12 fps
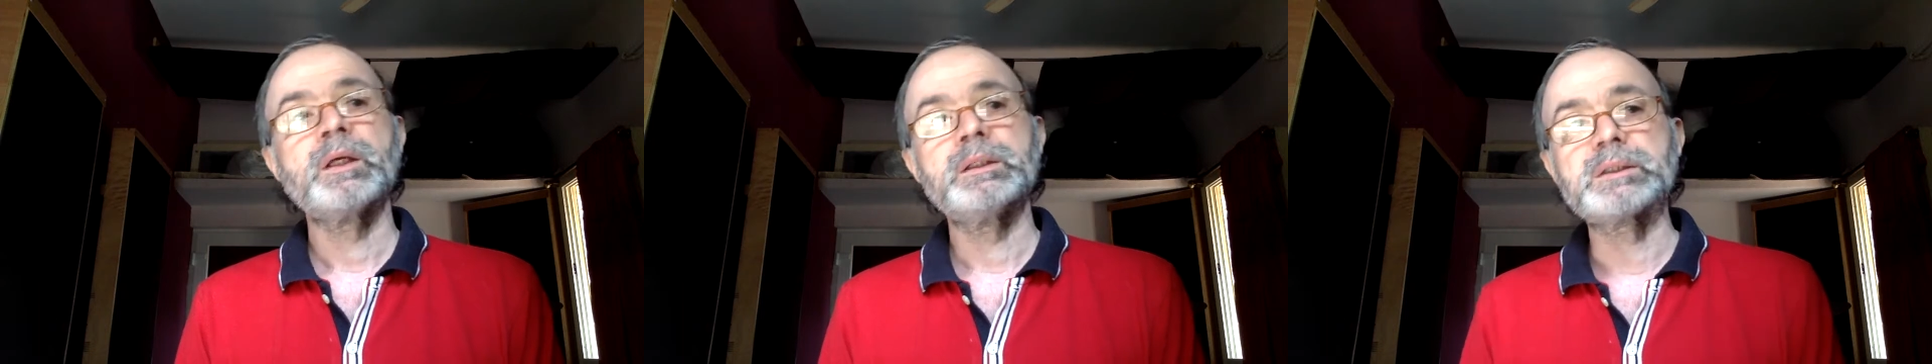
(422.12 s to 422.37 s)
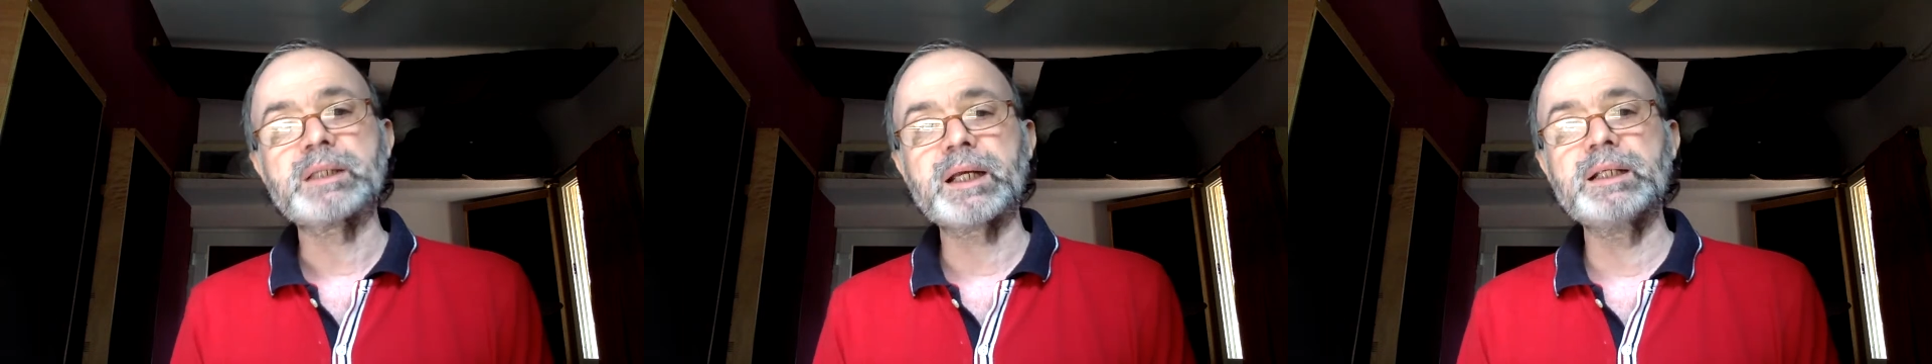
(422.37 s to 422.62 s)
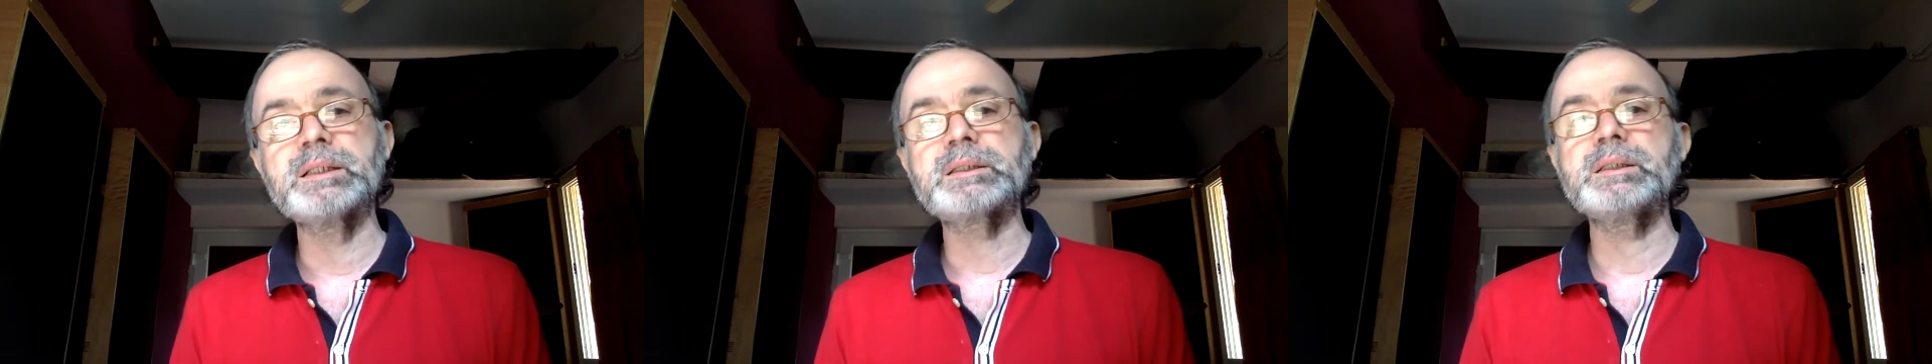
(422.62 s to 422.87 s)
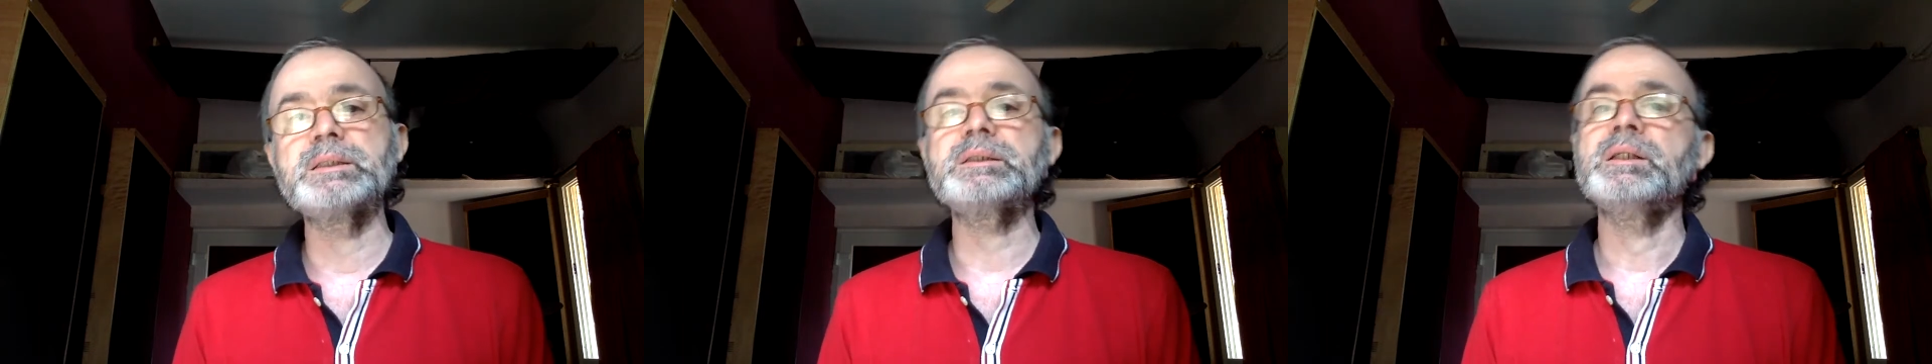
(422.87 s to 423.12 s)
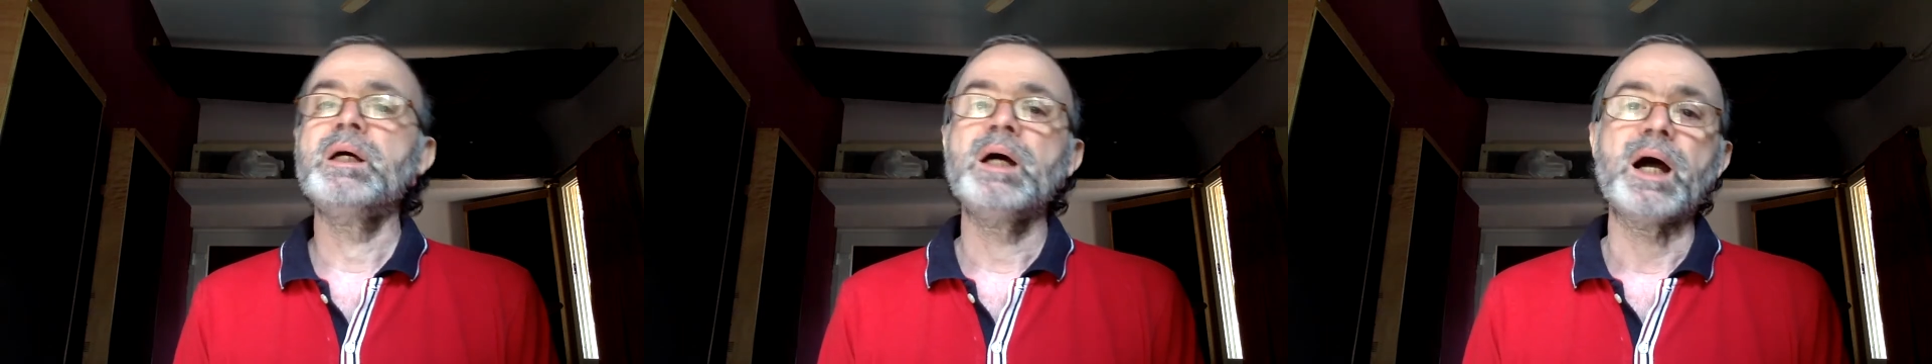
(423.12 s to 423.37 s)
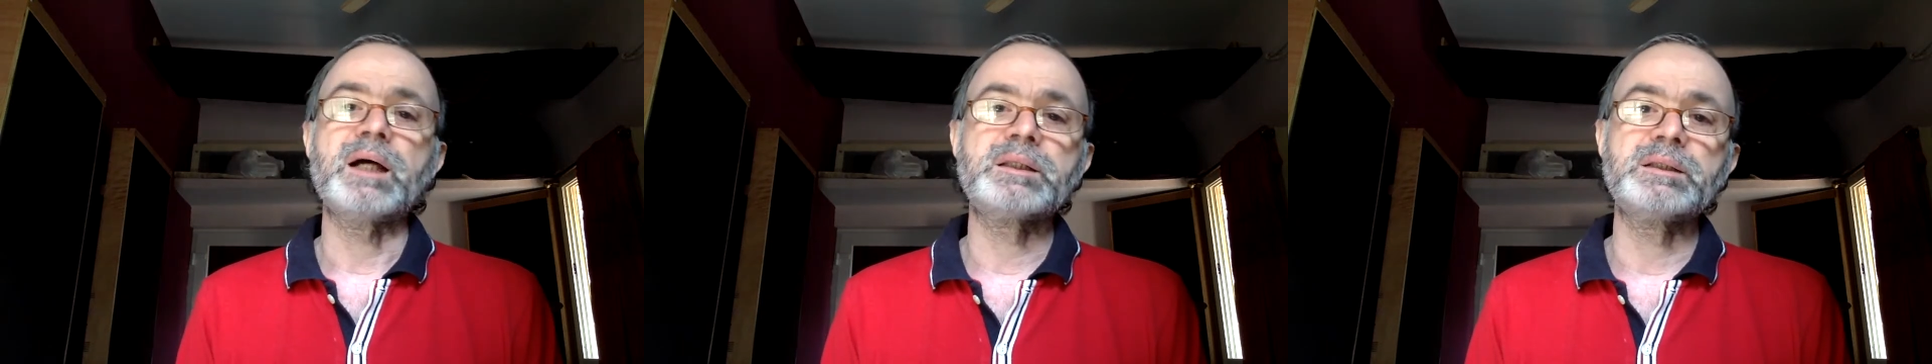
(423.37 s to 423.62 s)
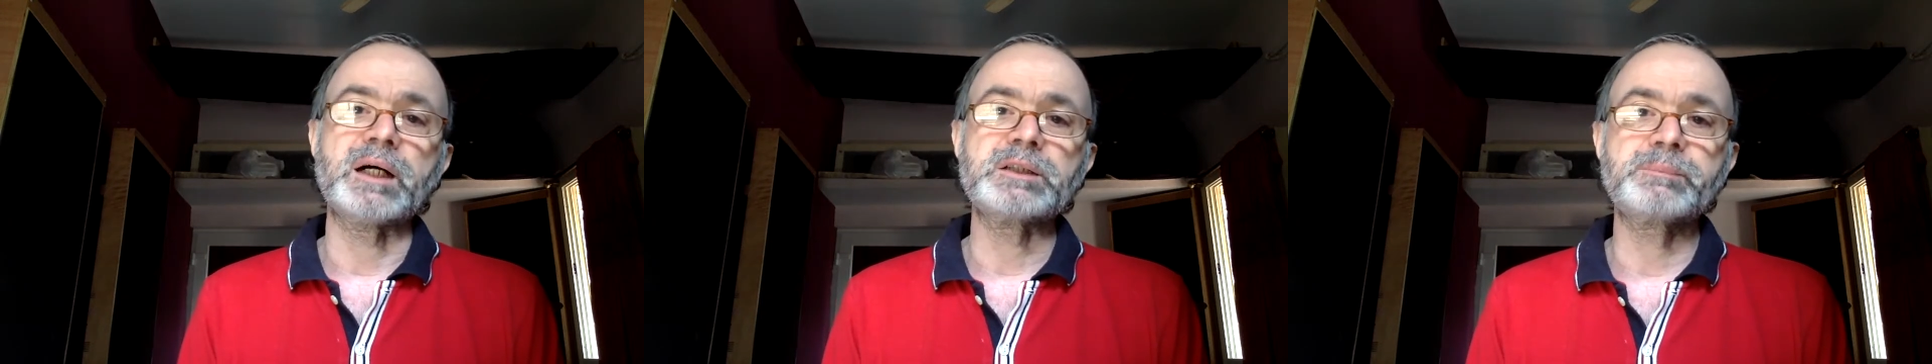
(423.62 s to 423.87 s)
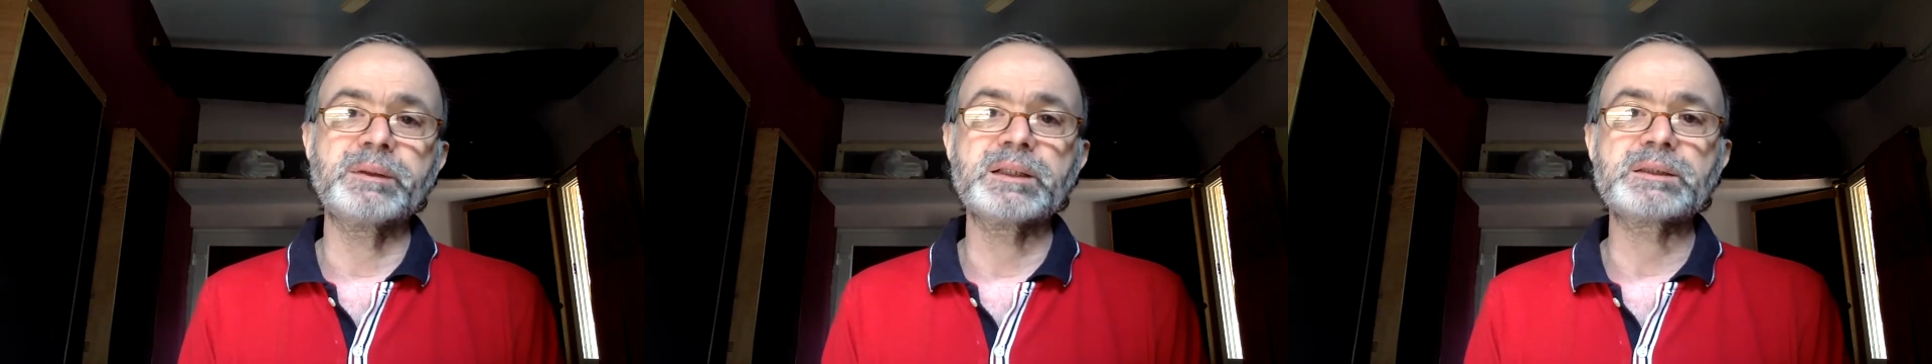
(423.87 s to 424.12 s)
in the second instance Either the
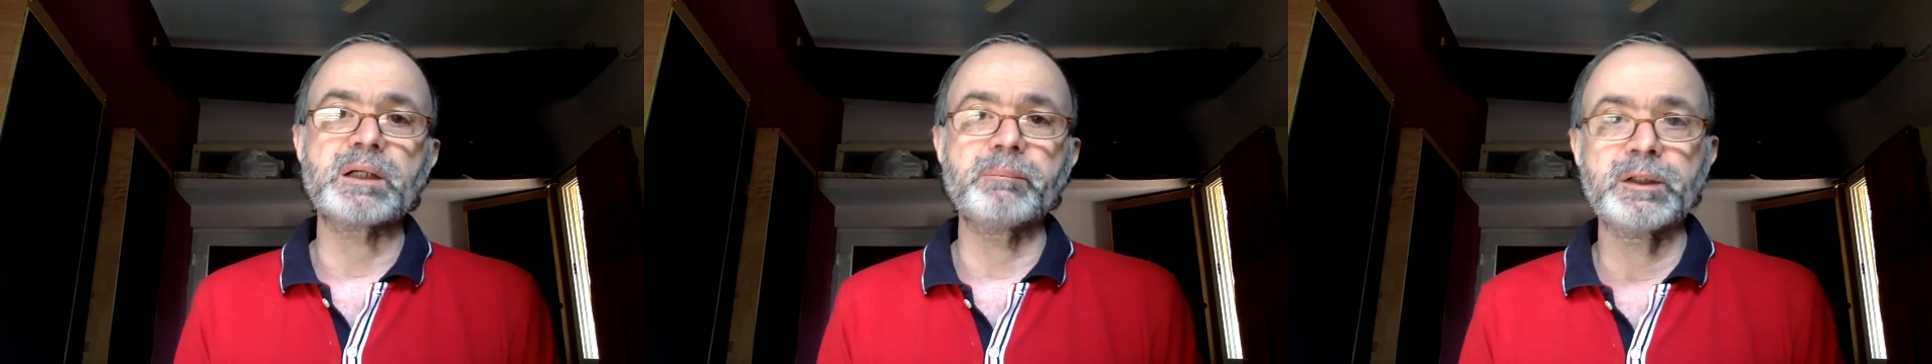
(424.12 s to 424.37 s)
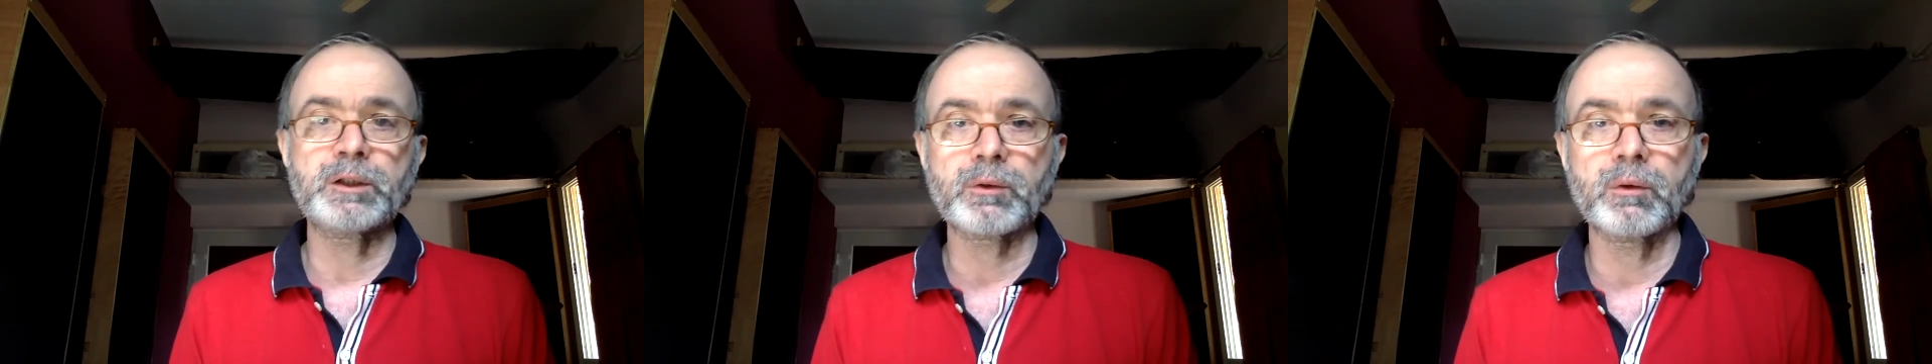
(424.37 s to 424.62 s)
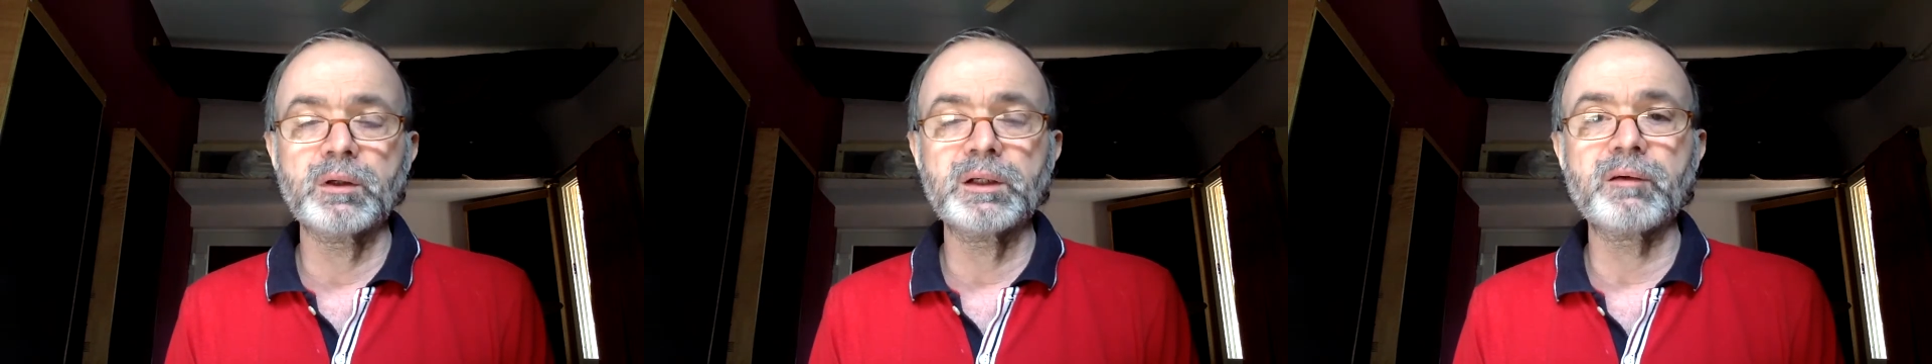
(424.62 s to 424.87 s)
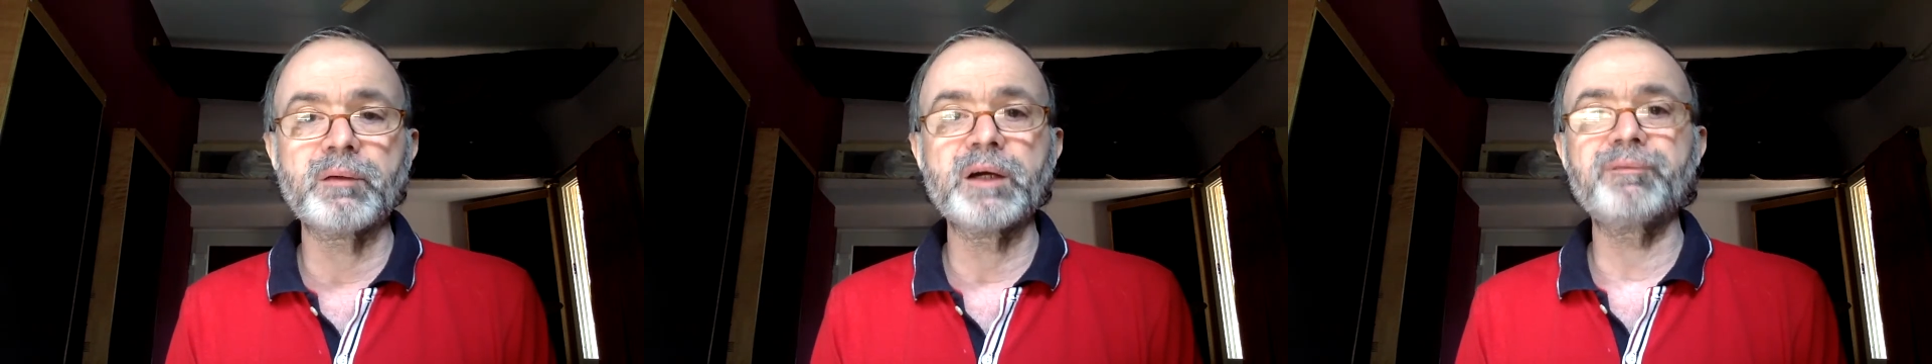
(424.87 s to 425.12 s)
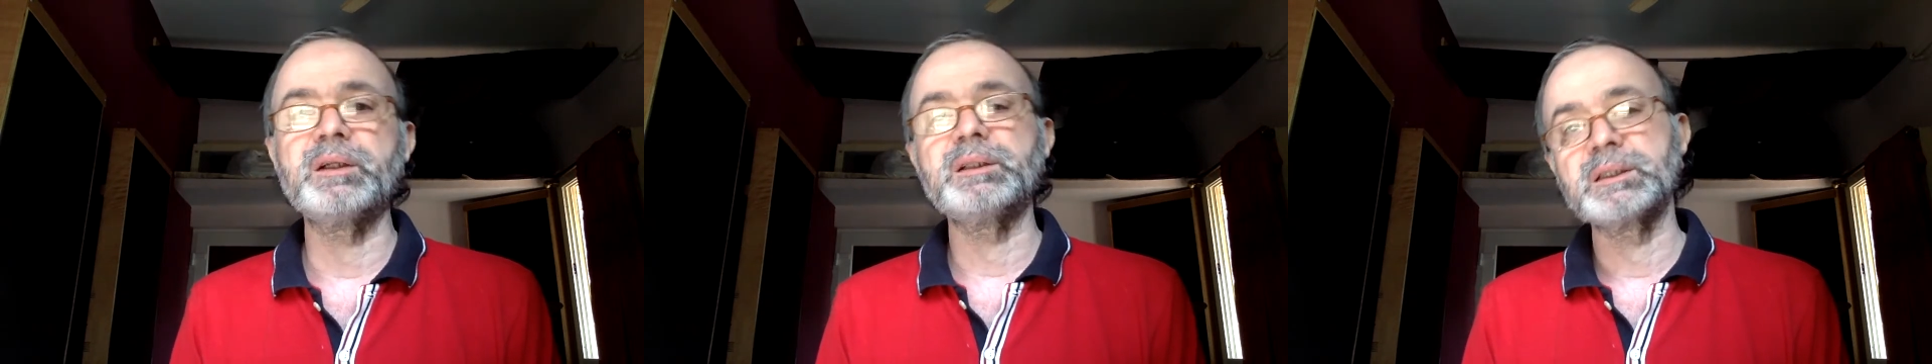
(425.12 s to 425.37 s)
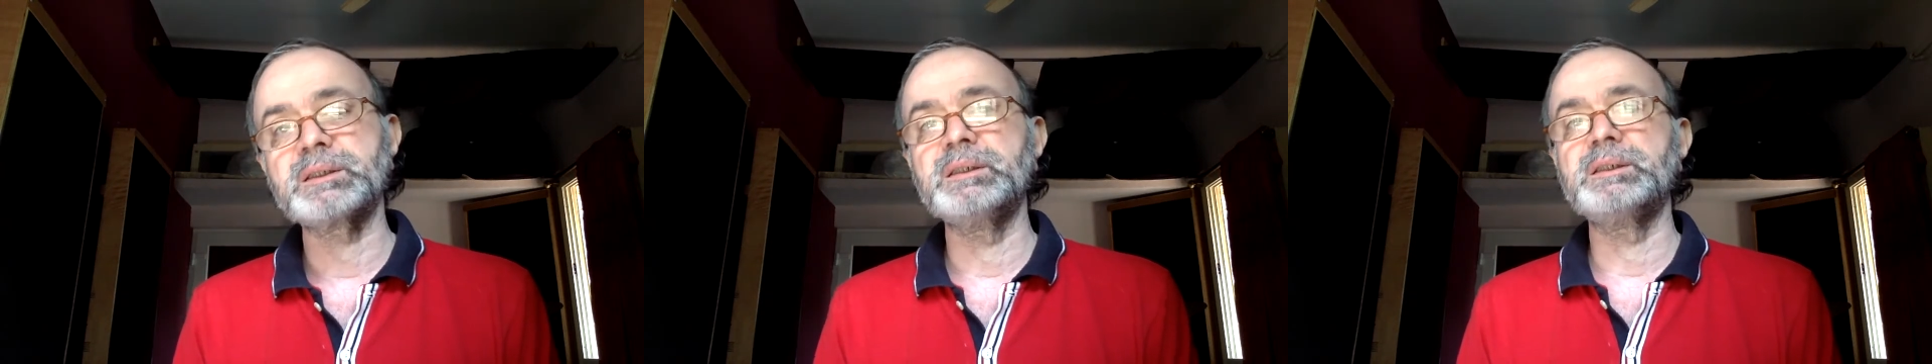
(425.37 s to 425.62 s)
husband has come and told the wife that yes,